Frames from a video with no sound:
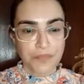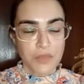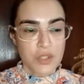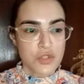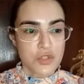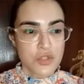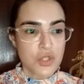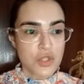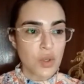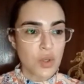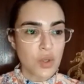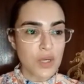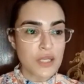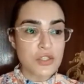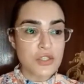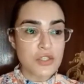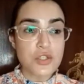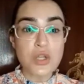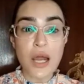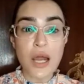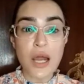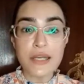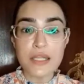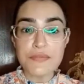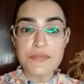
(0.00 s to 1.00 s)
So it's
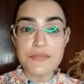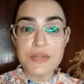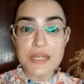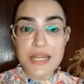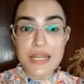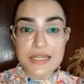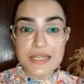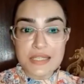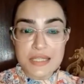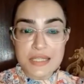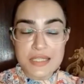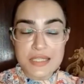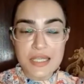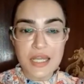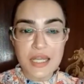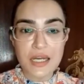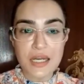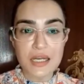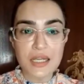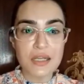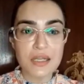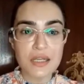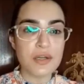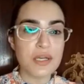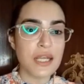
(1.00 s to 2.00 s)
not even
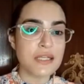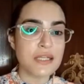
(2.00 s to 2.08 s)
necessarily